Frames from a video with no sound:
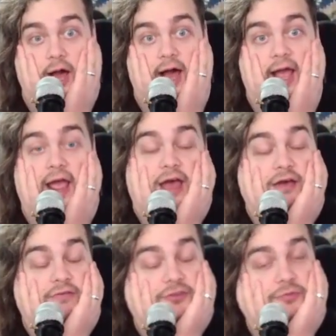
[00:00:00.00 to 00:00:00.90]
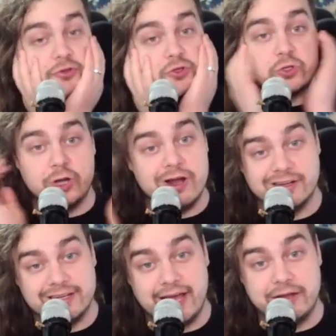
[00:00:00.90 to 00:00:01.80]
I have some
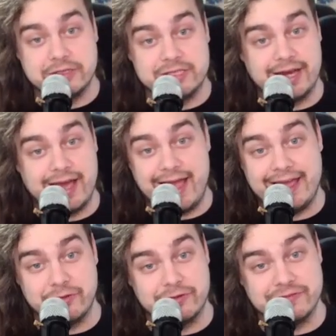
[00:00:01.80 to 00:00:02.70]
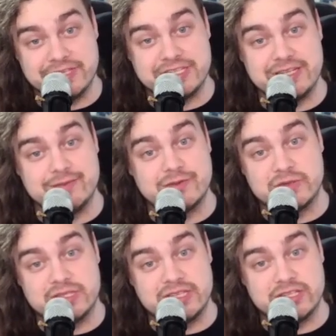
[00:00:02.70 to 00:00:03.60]
strong doubts that either of these teams will
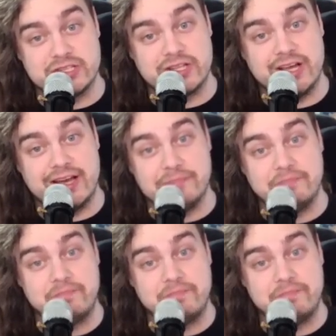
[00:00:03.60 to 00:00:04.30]
cinch a slot.